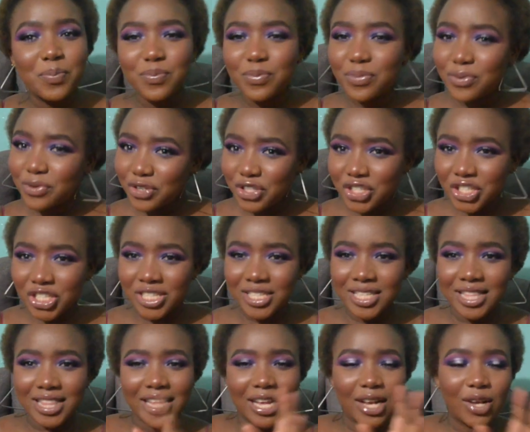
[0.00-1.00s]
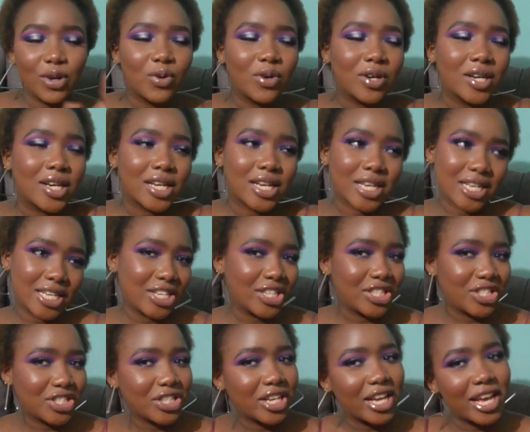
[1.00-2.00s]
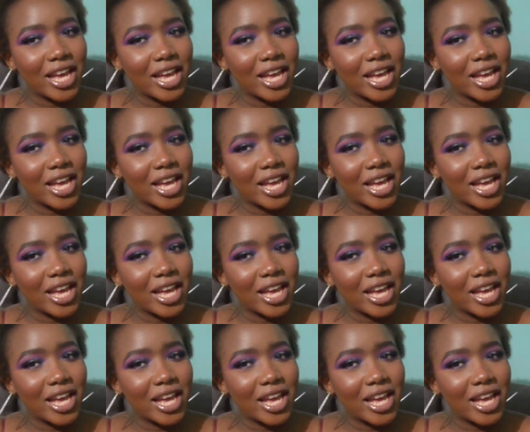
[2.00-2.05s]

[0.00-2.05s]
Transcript: bougie they look rich